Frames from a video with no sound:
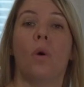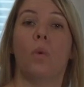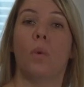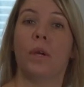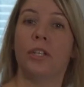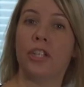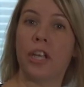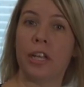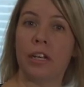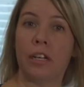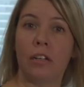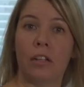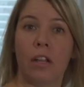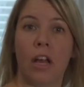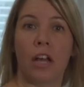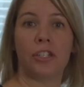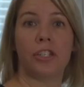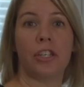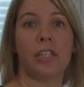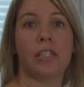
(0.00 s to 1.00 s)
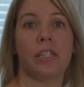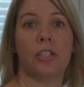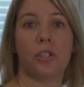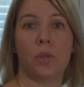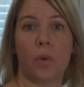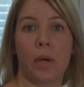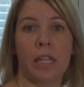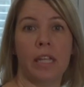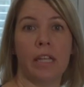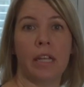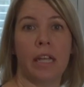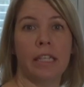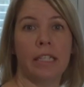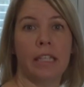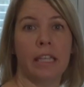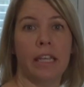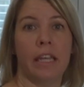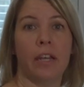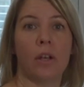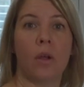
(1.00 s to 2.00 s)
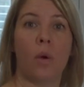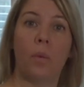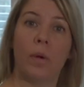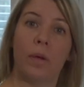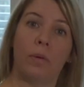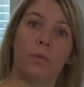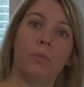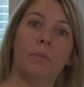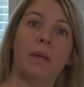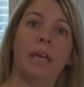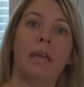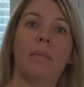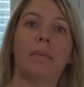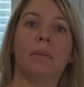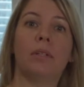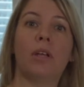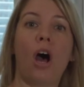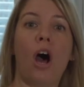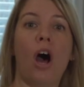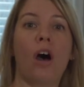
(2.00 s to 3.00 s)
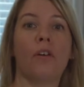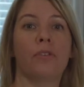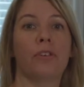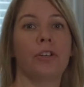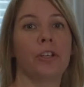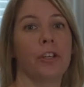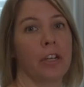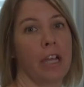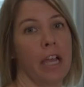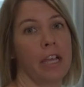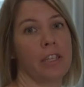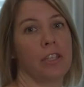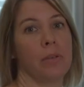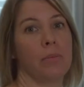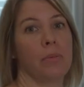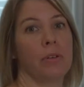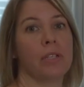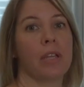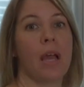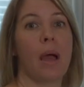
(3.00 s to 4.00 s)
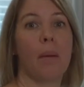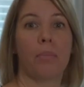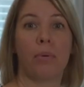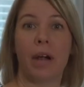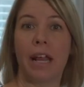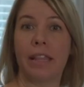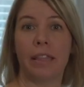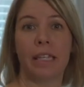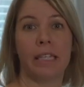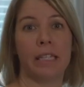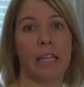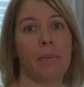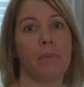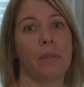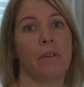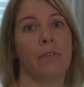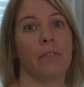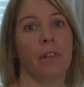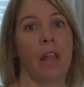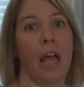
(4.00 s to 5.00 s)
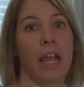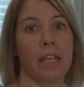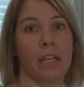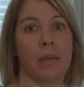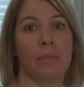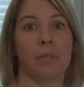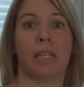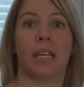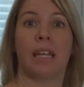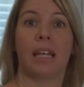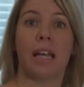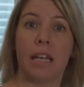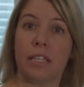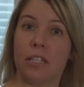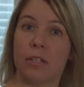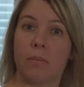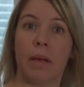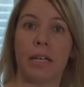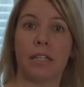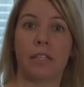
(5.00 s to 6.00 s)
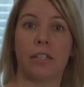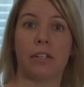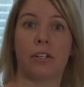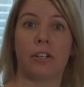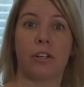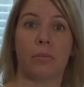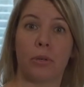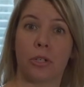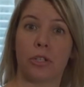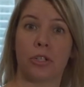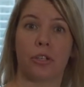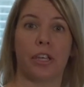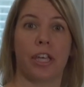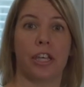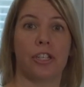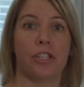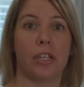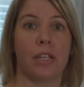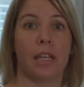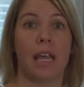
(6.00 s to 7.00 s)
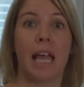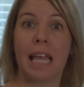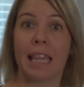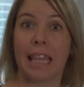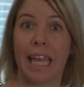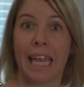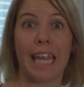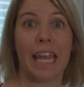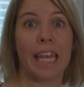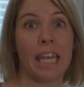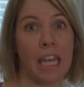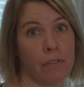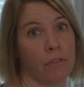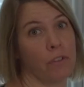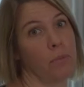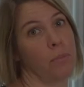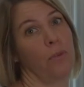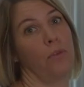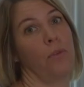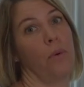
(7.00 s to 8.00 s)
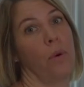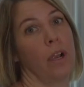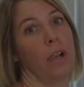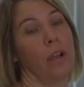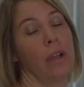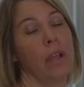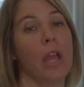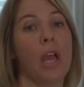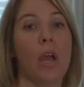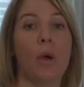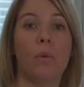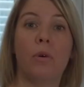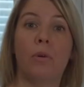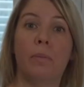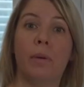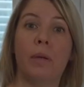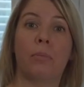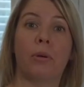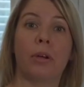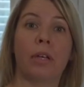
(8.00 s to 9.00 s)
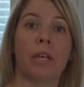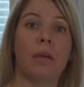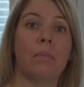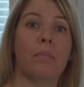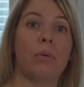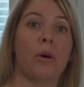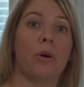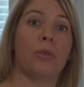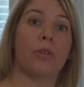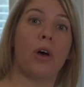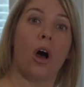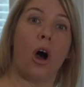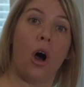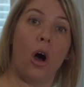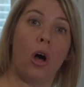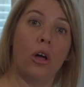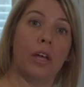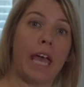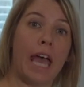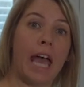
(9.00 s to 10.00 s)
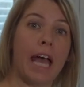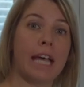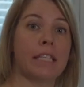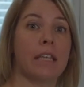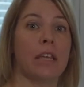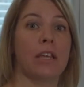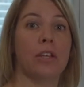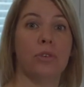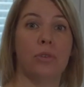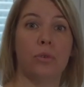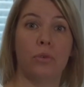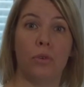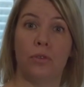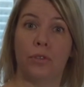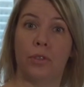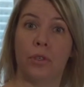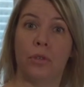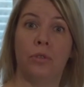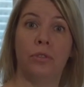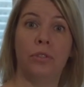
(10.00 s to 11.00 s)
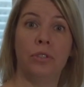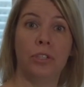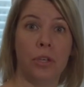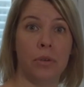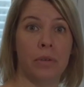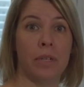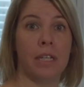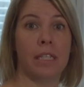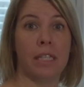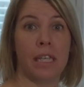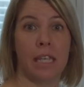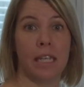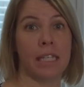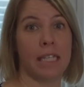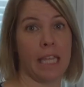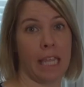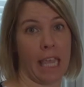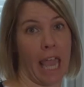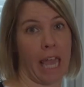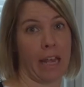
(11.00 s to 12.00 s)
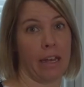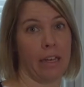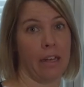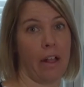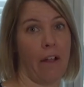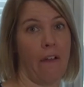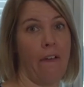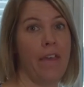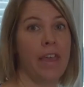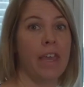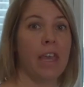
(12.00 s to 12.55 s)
When JennAir launches in 2019, we will be able to offer your customers a breadth and depth of lineups to customize their commercial kitchen like never before. We'll be bringing both all gas and dual fuel units into Canada.